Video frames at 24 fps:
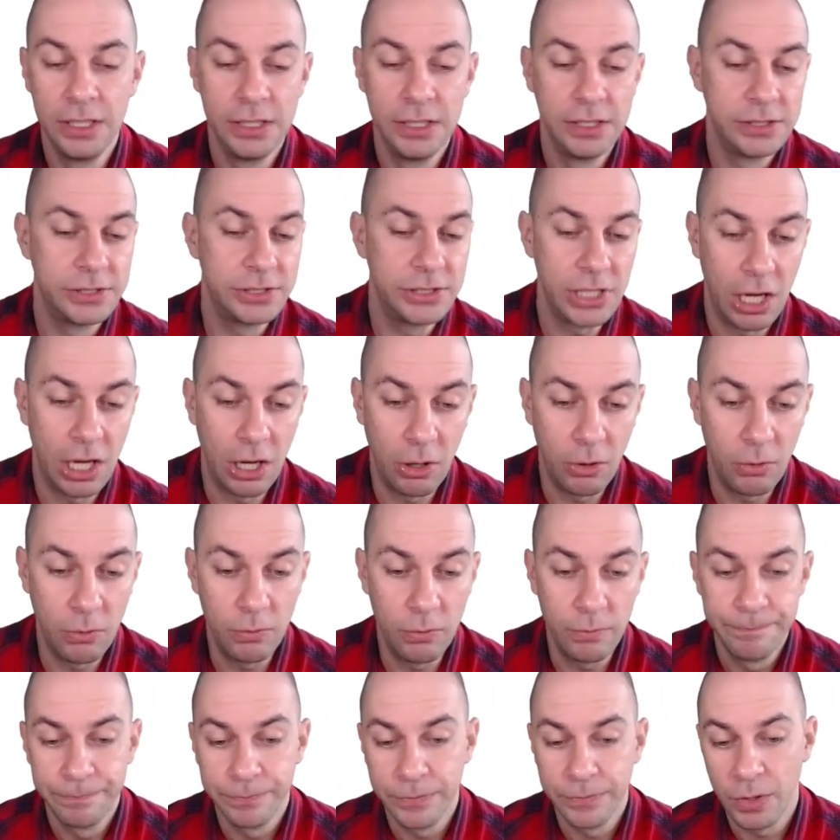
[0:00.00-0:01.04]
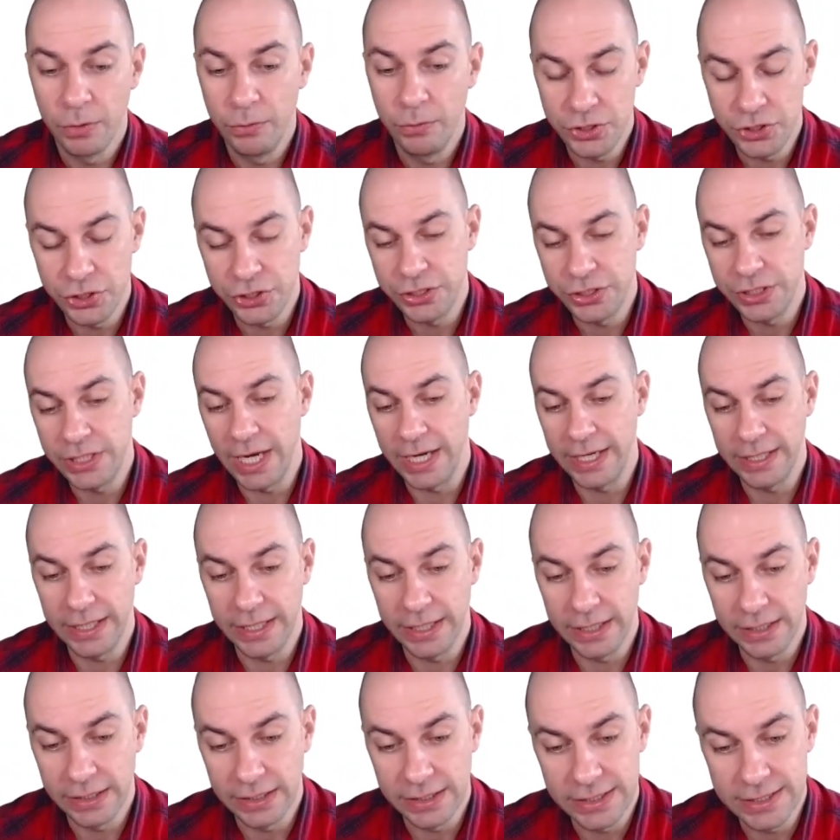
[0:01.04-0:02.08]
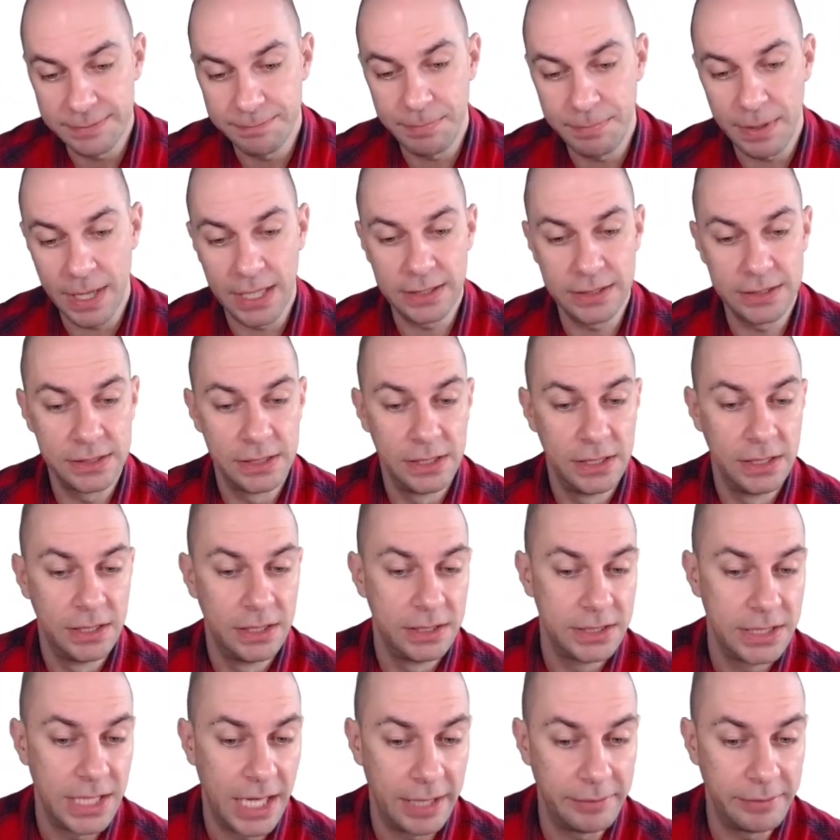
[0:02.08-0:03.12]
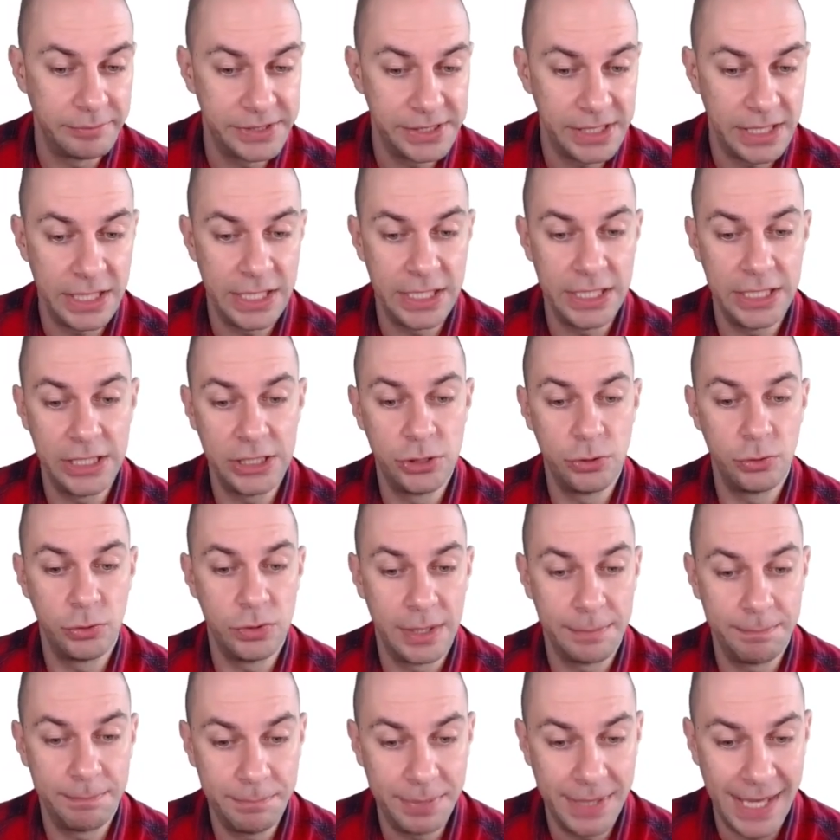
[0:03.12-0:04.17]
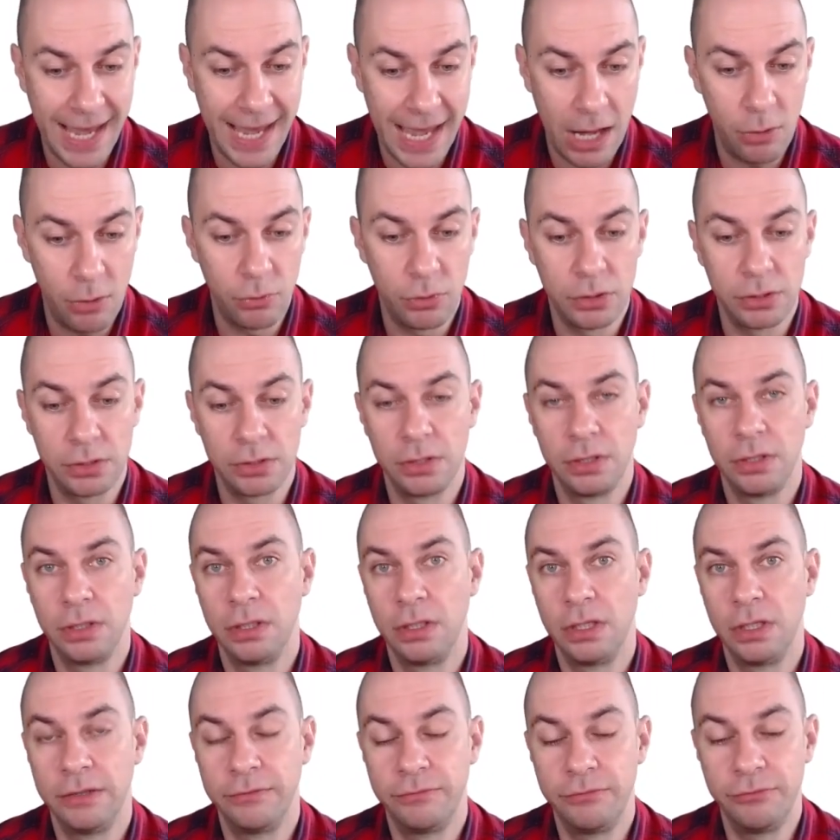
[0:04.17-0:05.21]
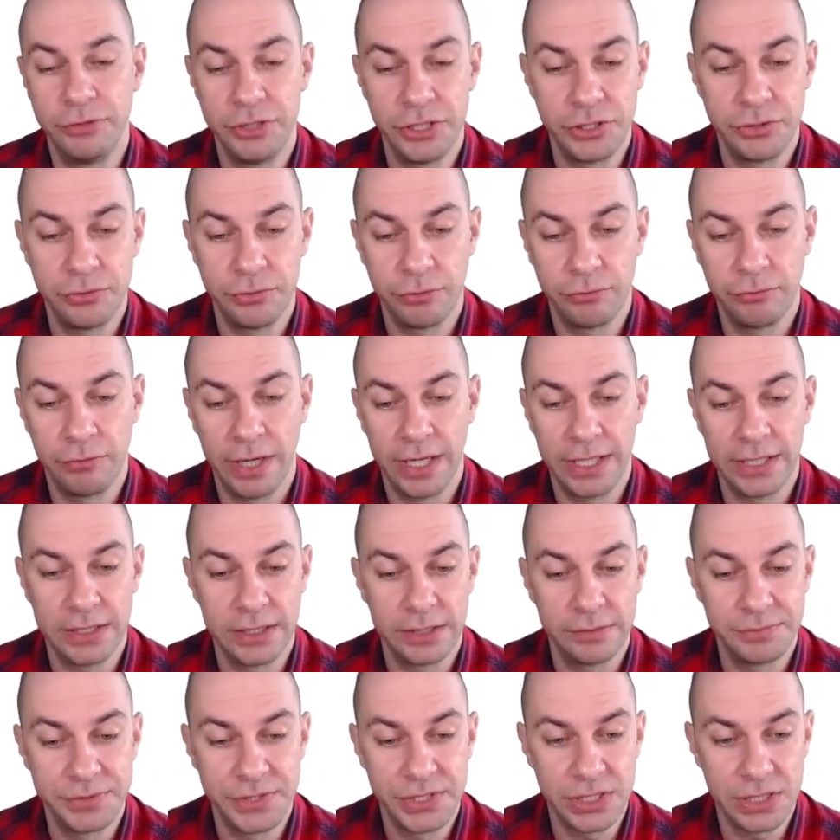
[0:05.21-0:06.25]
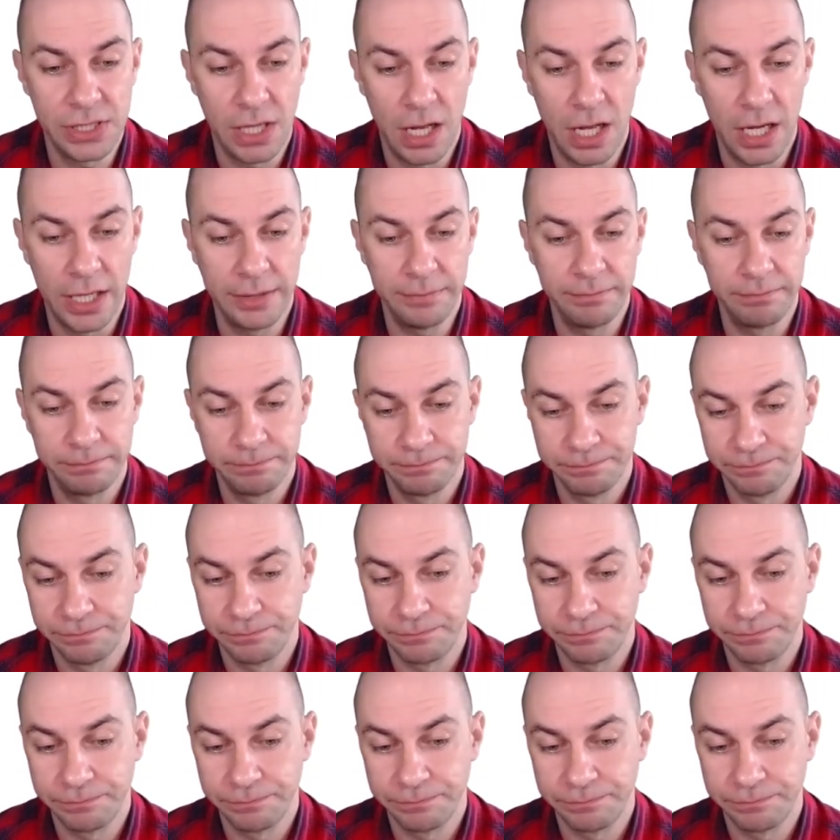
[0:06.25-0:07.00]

So we're just taking the spot times e to the power of risk-free rate times time.